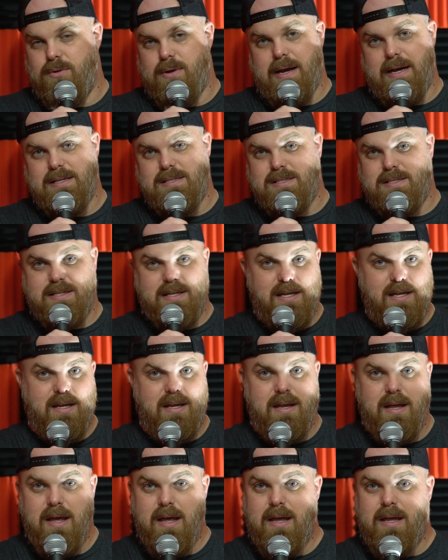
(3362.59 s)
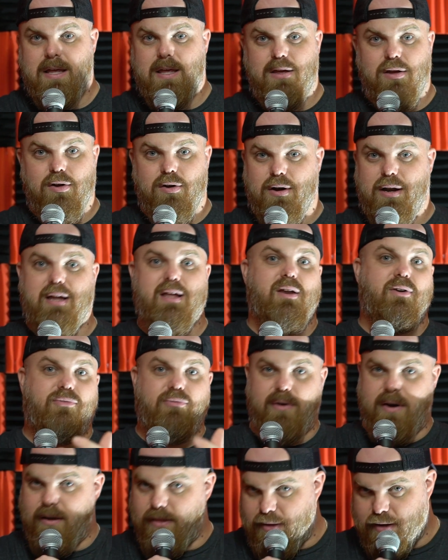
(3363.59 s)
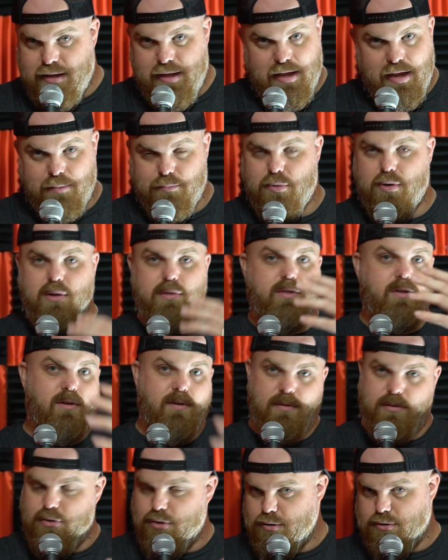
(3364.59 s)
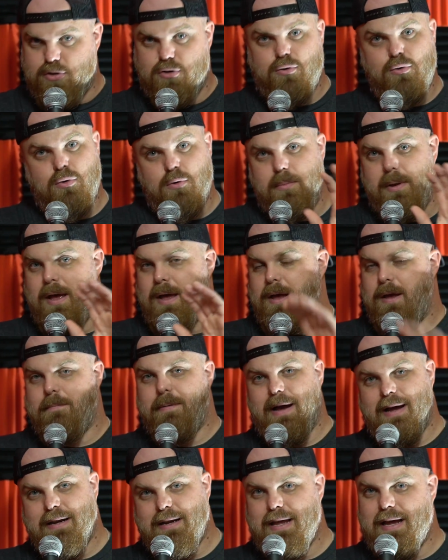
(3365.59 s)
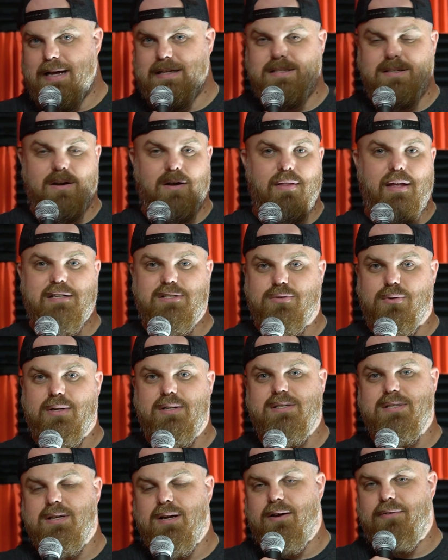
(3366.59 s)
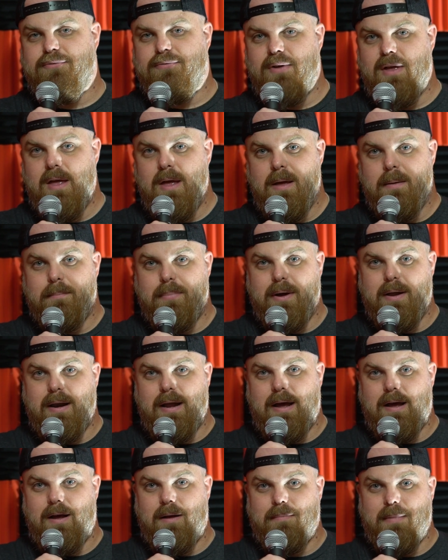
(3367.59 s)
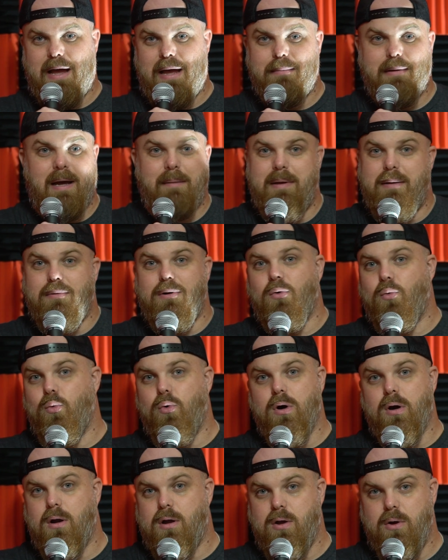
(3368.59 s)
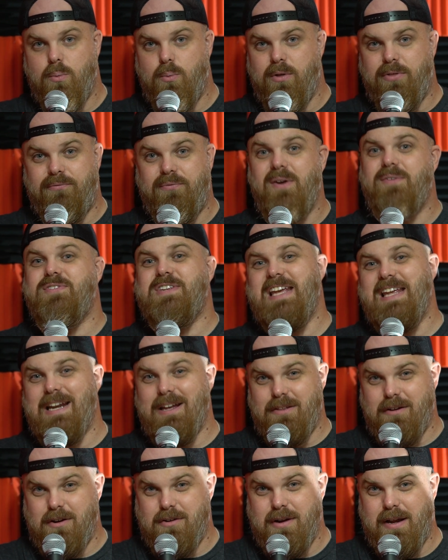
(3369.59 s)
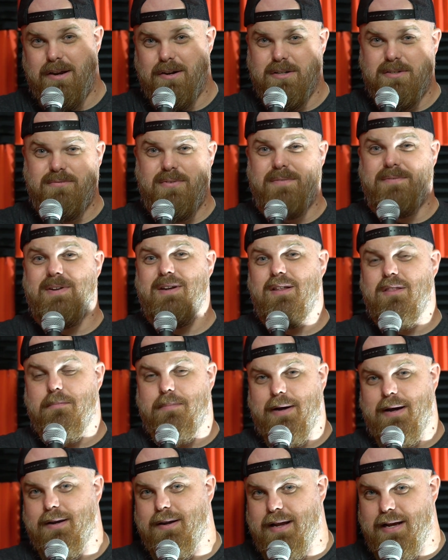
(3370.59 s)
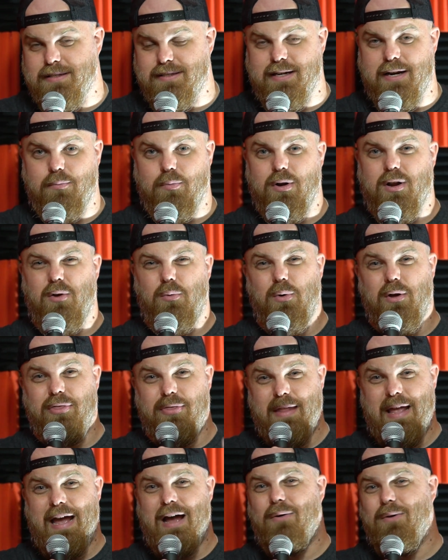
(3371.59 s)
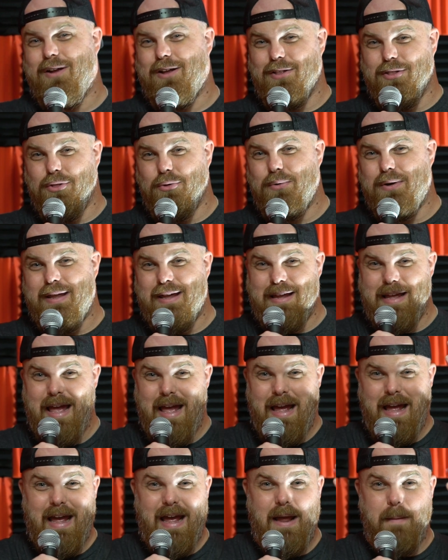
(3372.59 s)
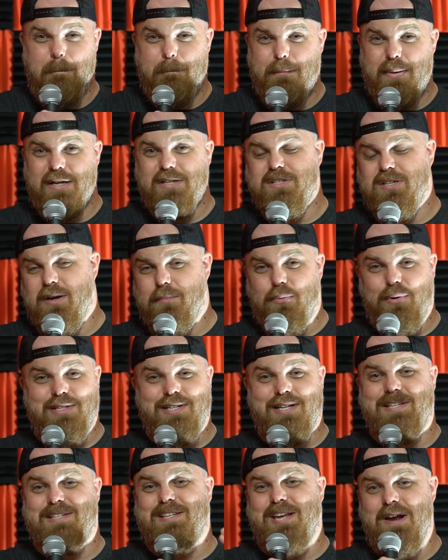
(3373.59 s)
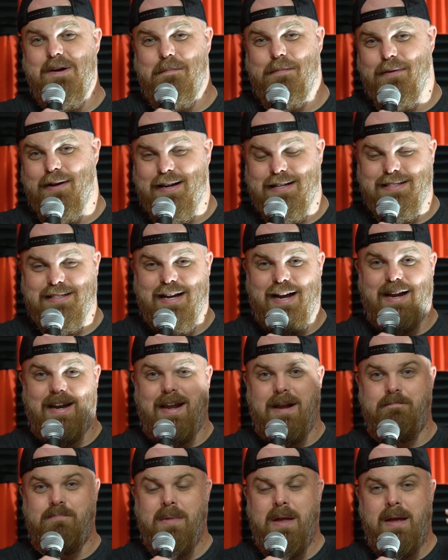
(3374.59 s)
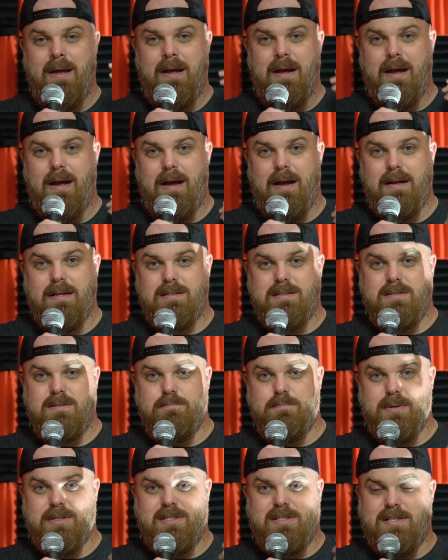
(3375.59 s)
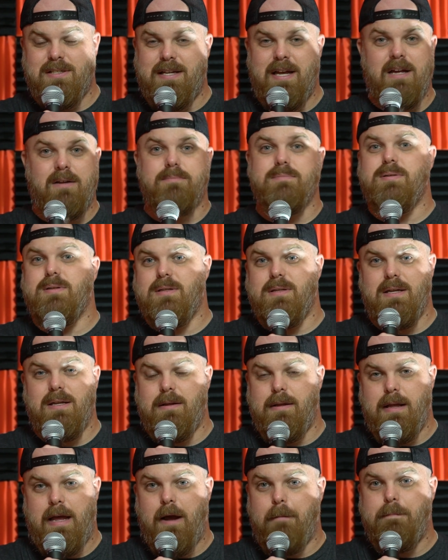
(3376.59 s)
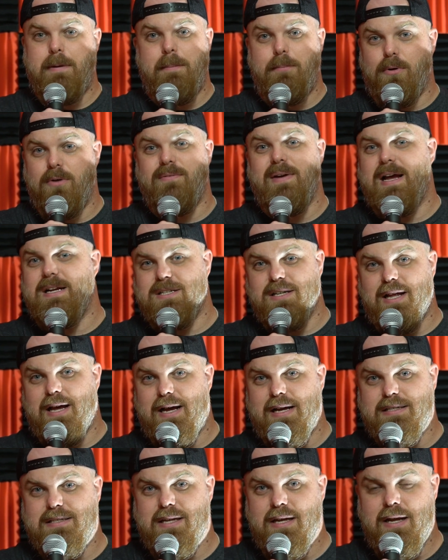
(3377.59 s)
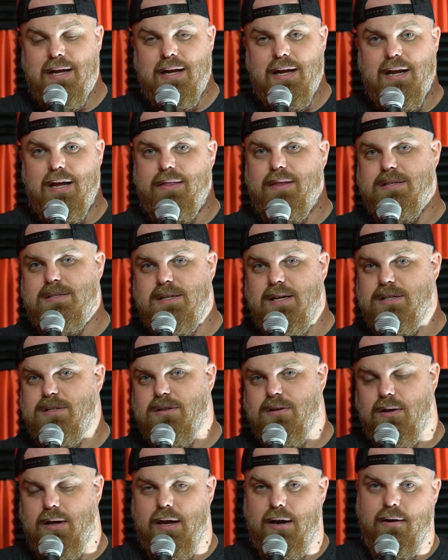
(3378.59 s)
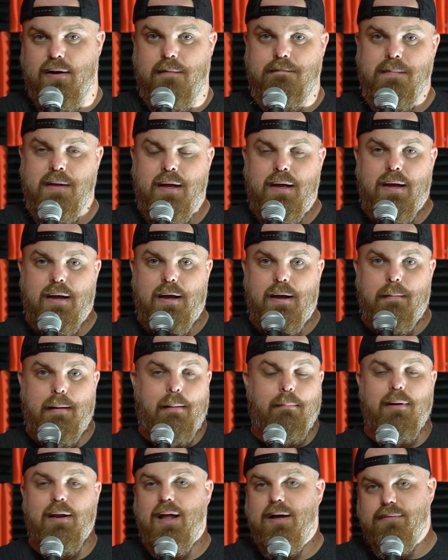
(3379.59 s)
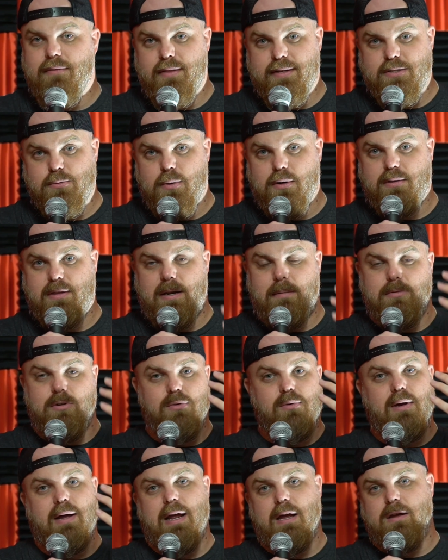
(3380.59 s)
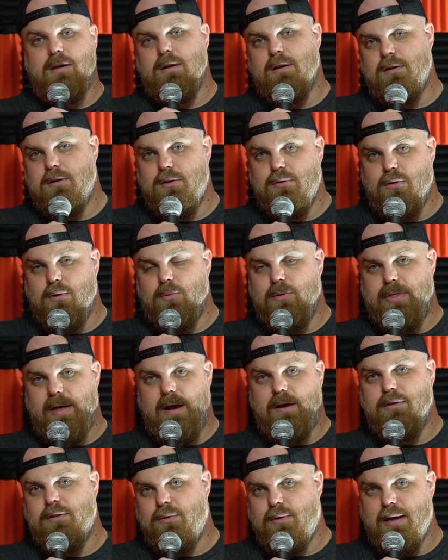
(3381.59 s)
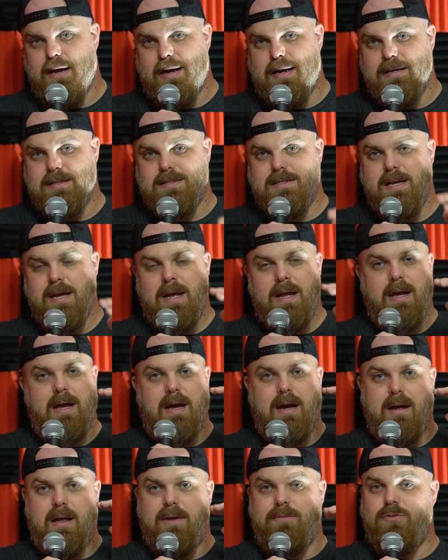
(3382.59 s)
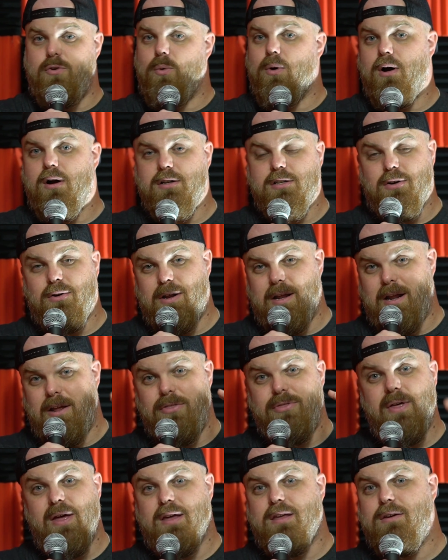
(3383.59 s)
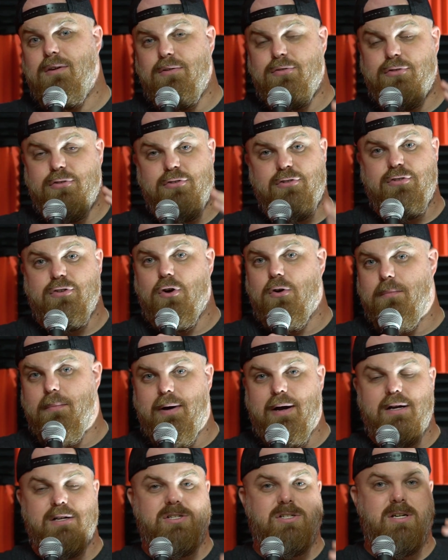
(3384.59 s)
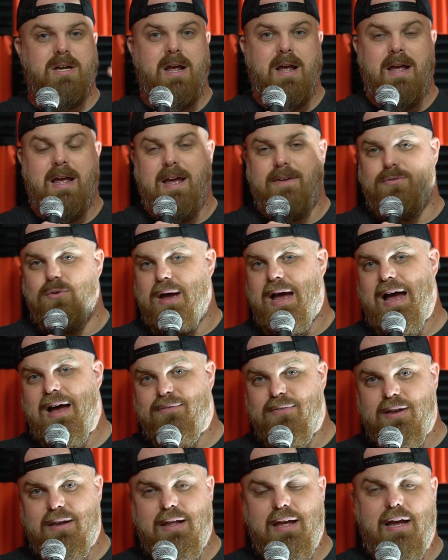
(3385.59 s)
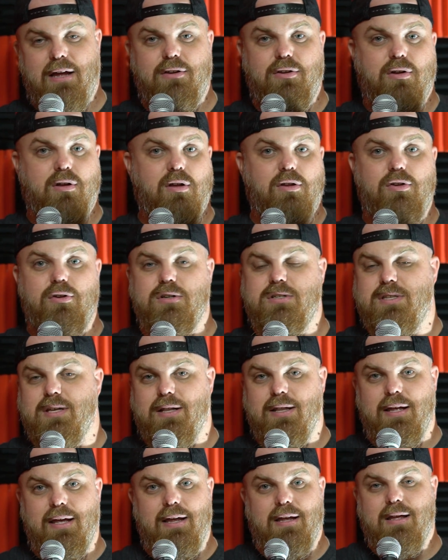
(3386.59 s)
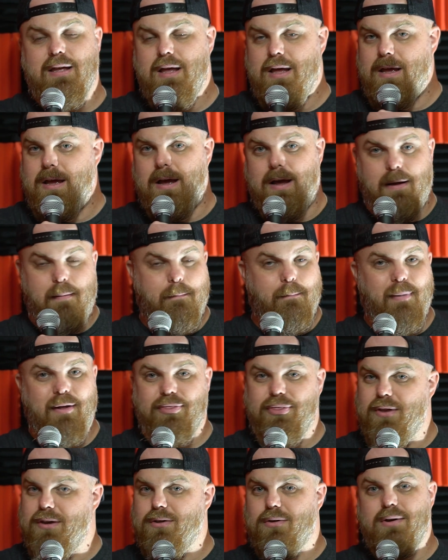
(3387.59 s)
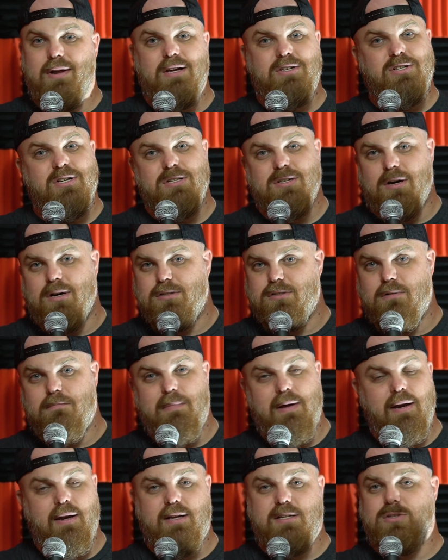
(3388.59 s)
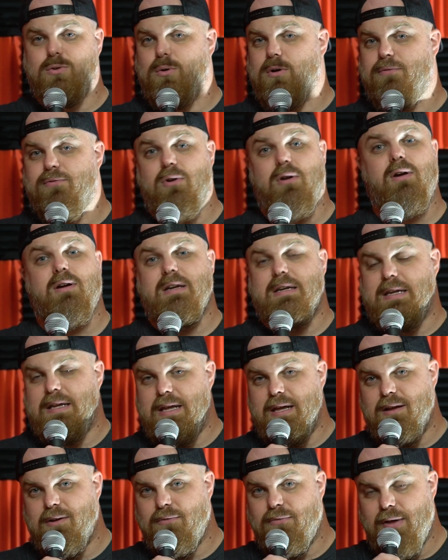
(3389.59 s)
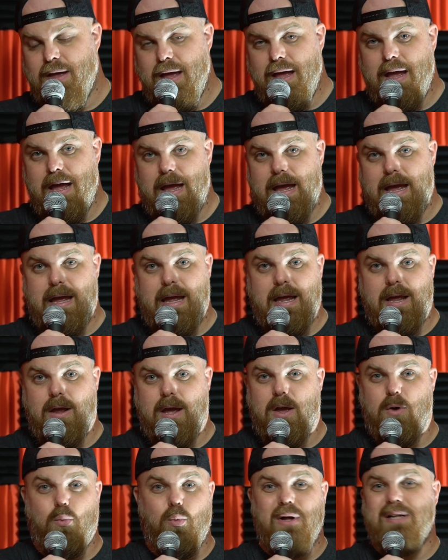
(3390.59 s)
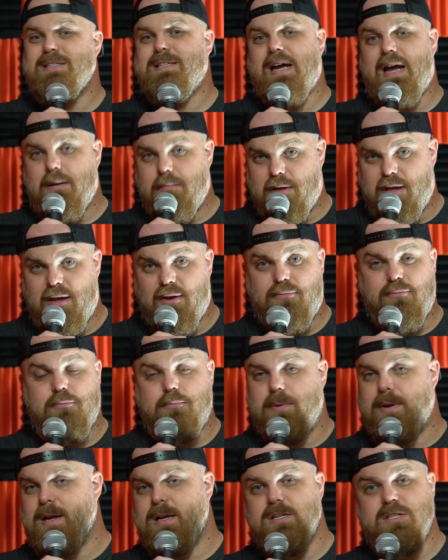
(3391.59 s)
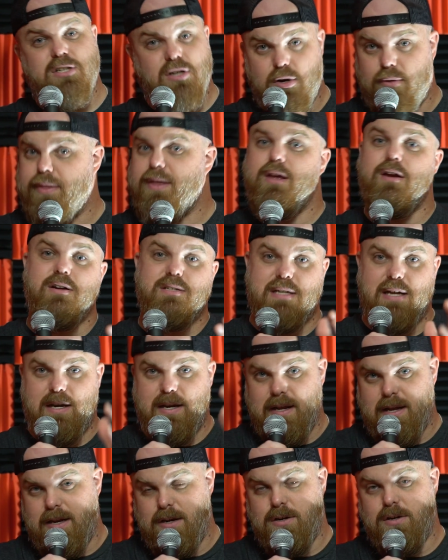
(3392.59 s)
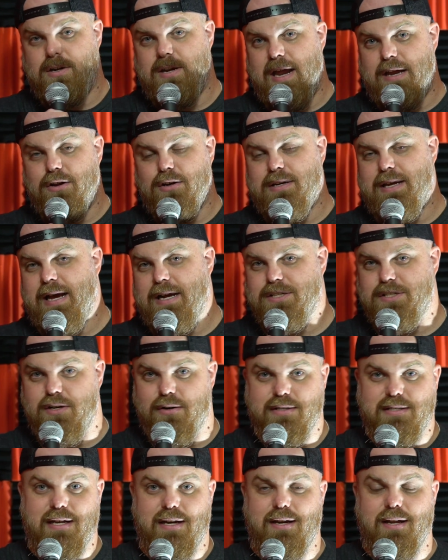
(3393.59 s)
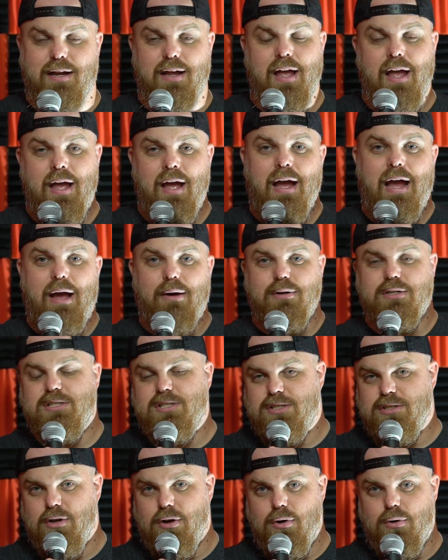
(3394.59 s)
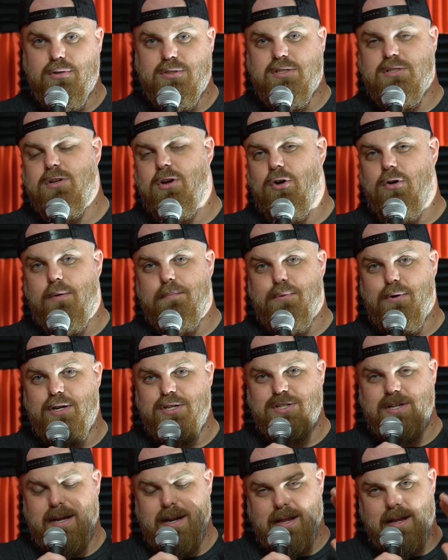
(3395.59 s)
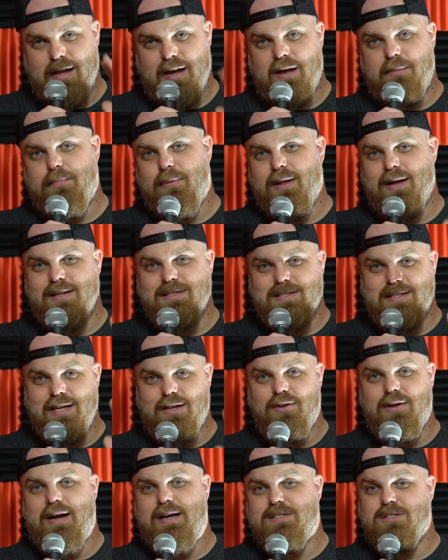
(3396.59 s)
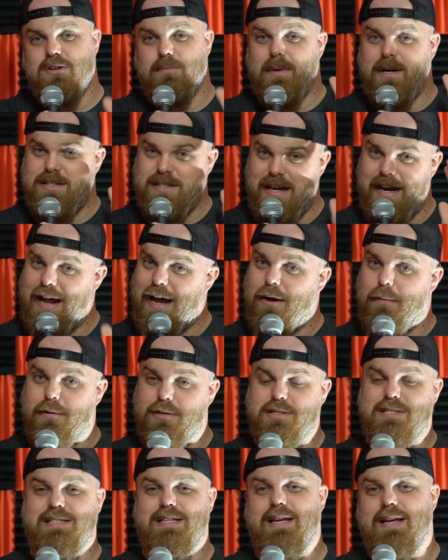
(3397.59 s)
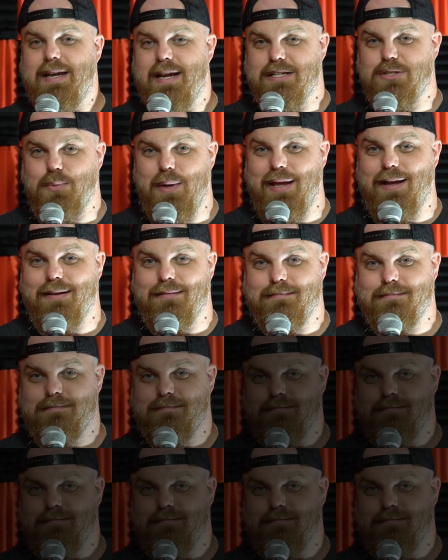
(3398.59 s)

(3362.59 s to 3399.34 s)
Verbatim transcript: that you guys see here, like in front of the camera, the YouTube podcast and all that sort of stuff, but um, I'm, I'm able to work with fifteen other creators, fifteen other podcasts that I'm working with now, including a bishop, which is super exciting, uh, but to help help people evangelize in this digital era. Uh, I'm loving this work that I'm doing, and I couldn't do it without you guys. Uh, if you are donating, thank you so much. If you haven't yet, you can use the link. Uh, monthly donations are tremendous, or if you're looking to give a, a one-time gift because, you know, the year's ending, and your, ta your tax year is ending, I would so, so appreciate it. God bless. Thank you guys so much, and I'll see you next week.